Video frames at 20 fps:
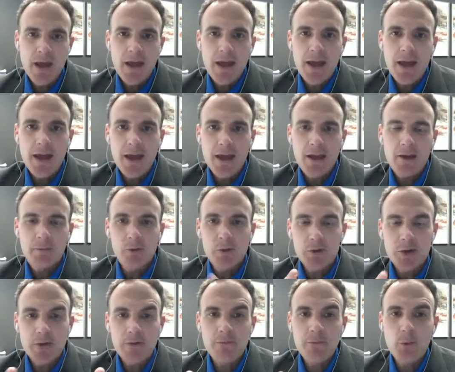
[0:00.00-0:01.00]
and I'm
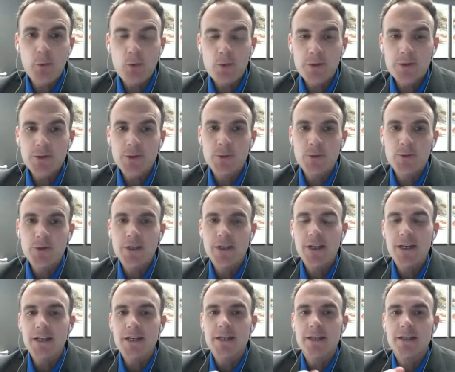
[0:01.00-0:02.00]
looking forward to
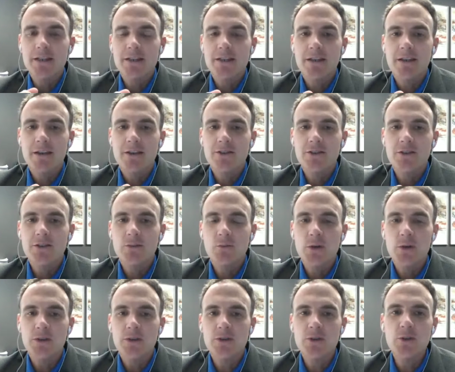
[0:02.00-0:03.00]
today's discussion
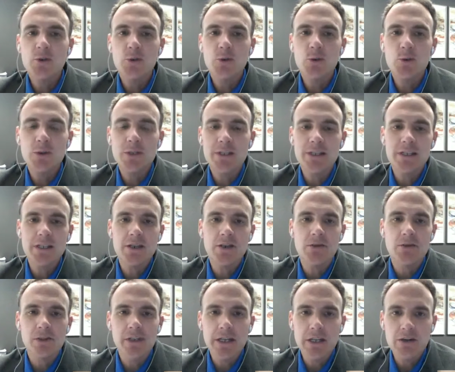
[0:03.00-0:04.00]
with two senior
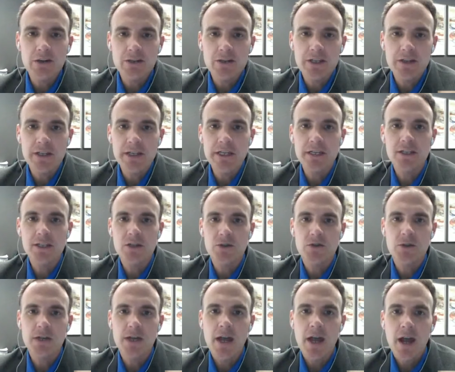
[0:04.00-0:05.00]
leaders in the
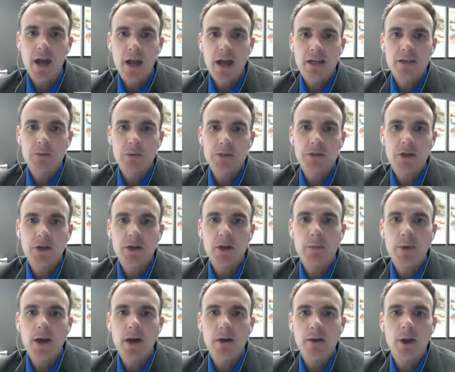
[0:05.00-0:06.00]
industry as we talk
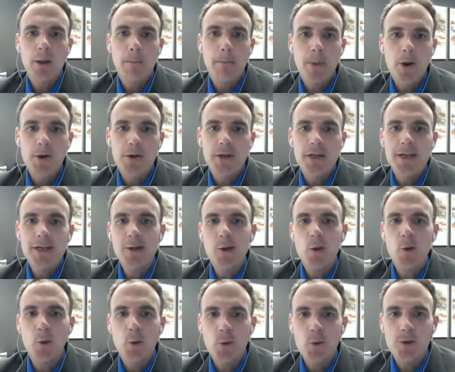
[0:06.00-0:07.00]
about marketing
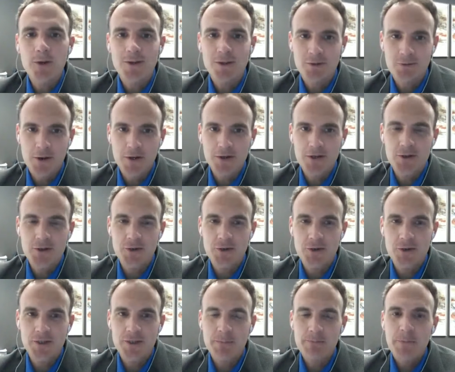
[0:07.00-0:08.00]
org
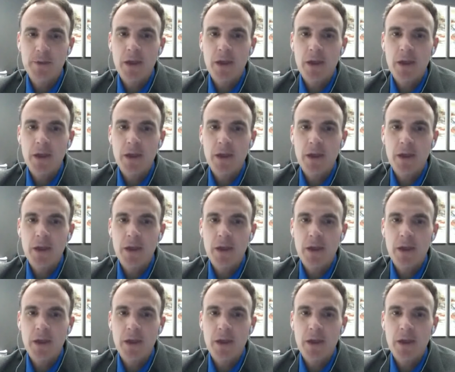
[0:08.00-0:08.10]
structures.